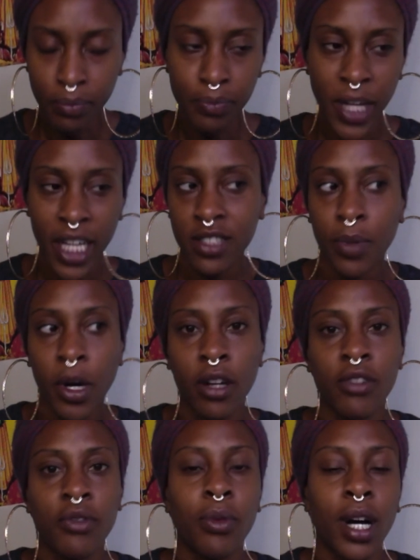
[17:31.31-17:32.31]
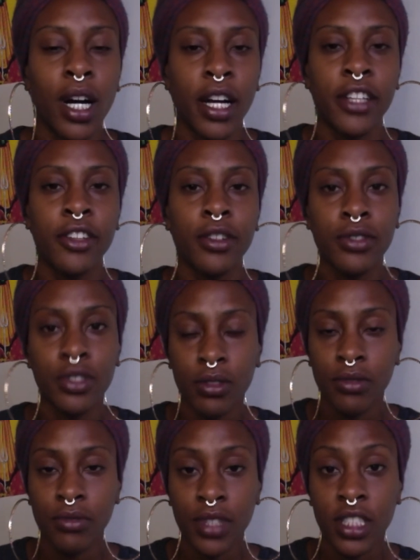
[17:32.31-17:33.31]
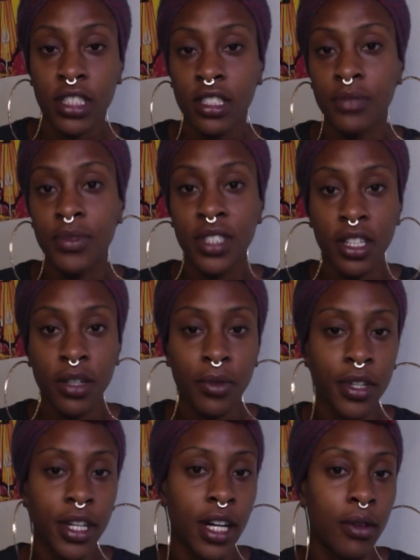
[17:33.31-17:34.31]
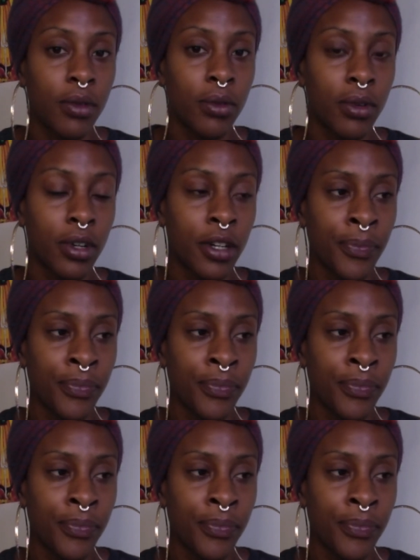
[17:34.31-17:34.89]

that's part of why, certain relationships didn't work out, or